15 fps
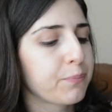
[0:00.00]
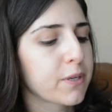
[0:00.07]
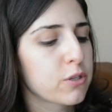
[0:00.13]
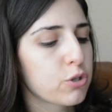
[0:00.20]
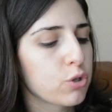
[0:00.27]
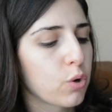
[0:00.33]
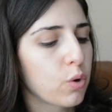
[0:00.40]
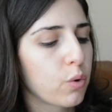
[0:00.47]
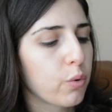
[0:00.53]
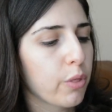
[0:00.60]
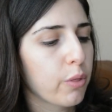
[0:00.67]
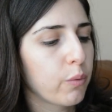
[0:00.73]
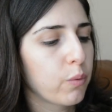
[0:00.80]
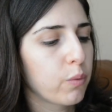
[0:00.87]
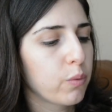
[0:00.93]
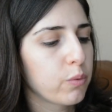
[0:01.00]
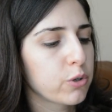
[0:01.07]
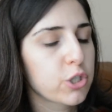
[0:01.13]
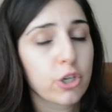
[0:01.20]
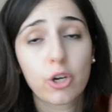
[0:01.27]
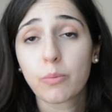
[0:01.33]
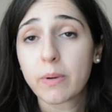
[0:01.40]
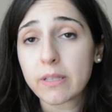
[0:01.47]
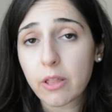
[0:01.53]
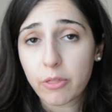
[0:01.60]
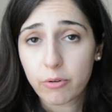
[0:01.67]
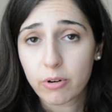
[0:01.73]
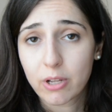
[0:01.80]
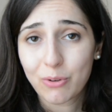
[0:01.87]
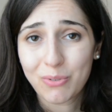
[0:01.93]
So sugar being the
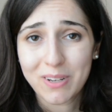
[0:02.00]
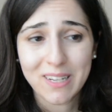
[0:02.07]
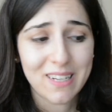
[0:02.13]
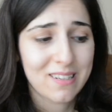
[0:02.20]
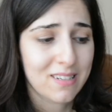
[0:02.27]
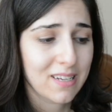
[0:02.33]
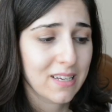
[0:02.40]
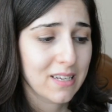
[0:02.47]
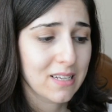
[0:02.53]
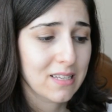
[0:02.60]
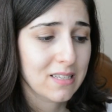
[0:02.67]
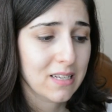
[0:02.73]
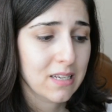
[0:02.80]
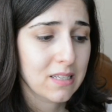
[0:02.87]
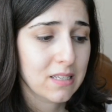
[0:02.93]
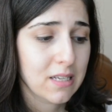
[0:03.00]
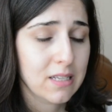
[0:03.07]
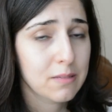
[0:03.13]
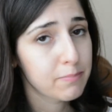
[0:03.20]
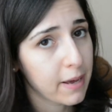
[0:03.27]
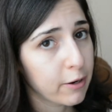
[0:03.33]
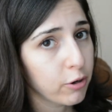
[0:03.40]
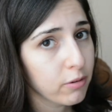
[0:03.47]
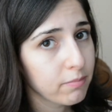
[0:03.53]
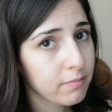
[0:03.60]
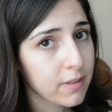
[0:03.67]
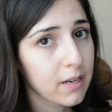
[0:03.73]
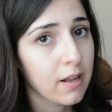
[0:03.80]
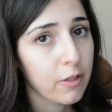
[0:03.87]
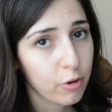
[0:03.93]
third ingredient is better
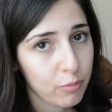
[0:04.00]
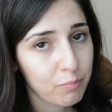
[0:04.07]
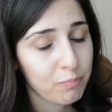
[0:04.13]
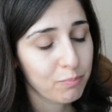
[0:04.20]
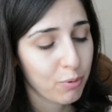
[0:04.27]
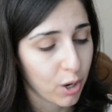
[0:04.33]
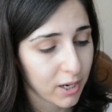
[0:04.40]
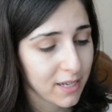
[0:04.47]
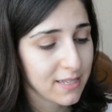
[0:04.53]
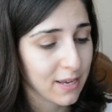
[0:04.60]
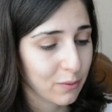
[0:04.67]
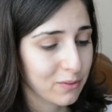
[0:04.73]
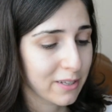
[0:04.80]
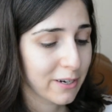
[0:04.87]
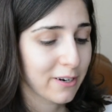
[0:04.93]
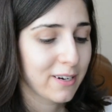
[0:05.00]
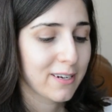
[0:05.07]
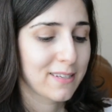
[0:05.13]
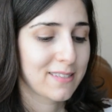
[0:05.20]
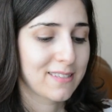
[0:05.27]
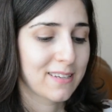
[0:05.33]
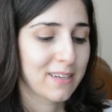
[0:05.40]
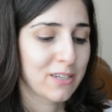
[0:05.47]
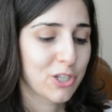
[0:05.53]
than other products out there because